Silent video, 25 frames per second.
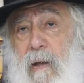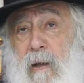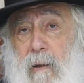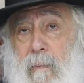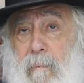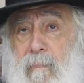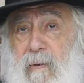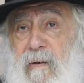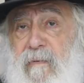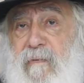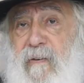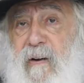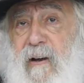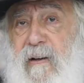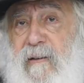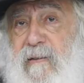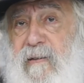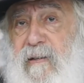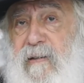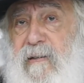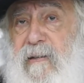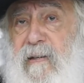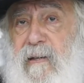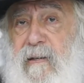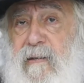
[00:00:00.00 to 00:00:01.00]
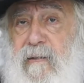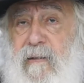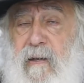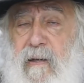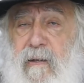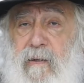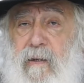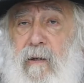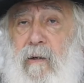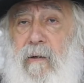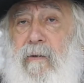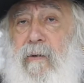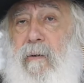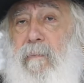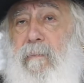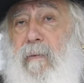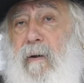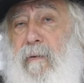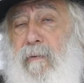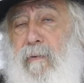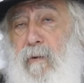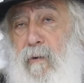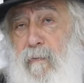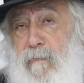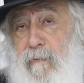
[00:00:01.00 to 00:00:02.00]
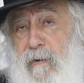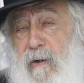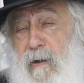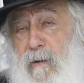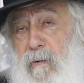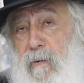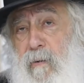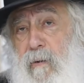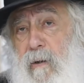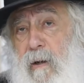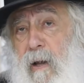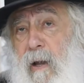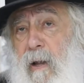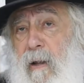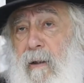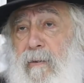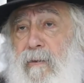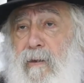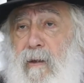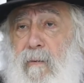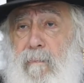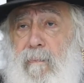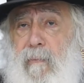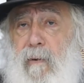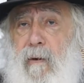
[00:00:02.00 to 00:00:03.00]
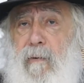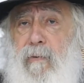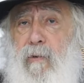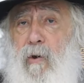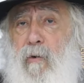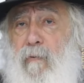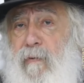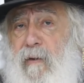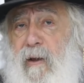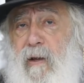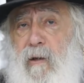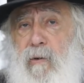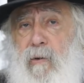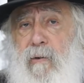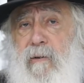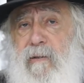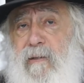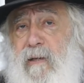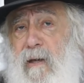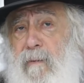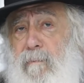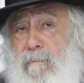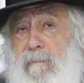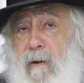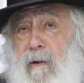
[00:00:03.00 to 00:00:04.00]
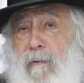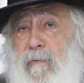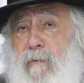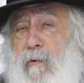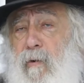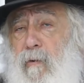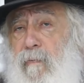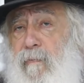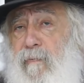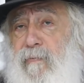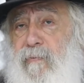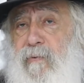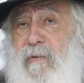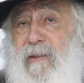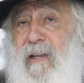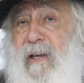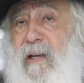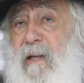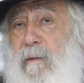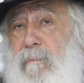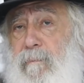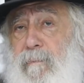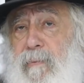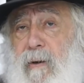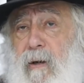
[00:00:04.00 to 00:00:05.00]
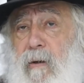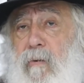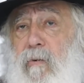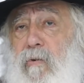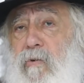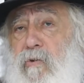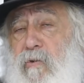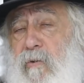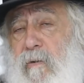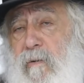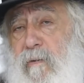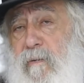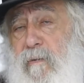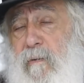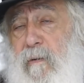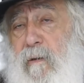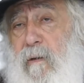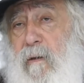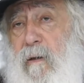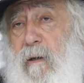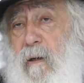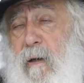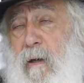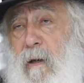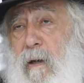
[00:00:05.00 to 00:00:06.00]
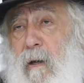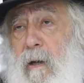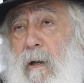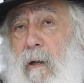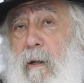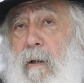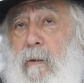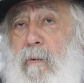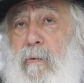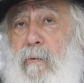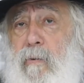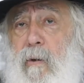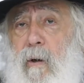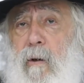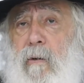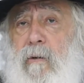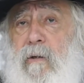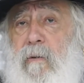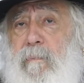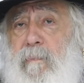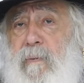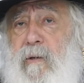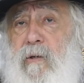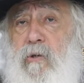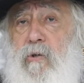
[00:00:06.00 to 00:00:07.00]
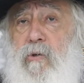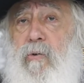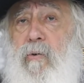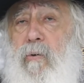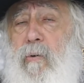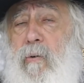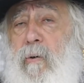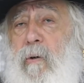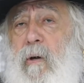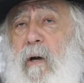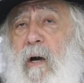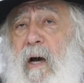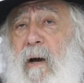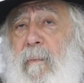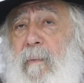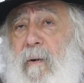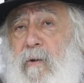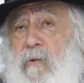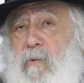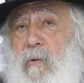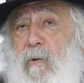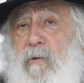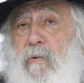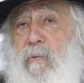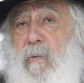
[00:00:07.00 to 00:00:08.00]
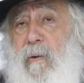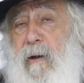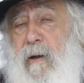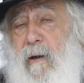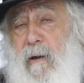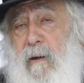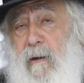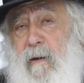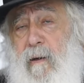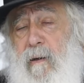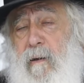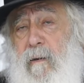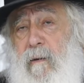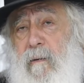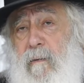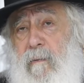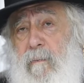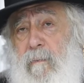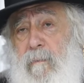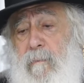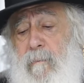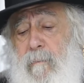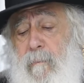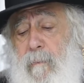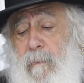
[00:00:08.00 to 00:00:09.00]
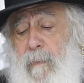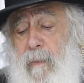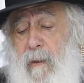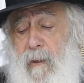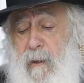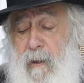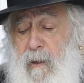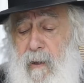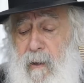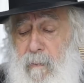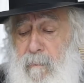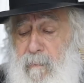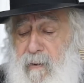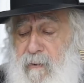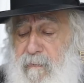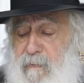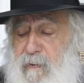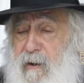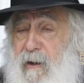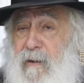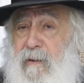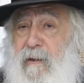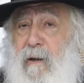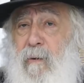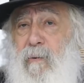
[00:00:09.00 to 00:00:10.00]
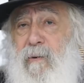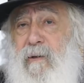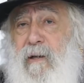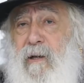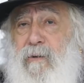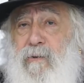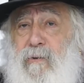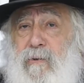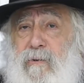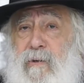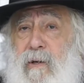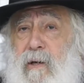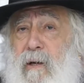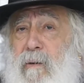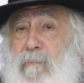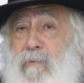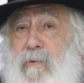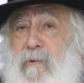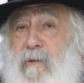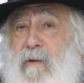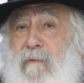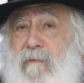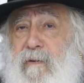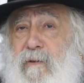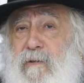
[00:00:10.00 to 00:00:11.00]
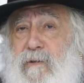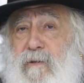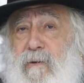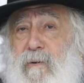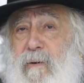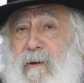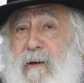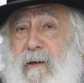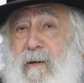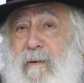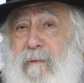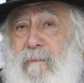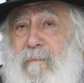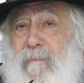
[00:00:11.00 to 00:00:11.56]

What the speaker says: My friends, this is the month of Elul. The month of Elul is a month of taking precautions. Don't be sure about what we are. My friend, I would like to tell you a beautiful story.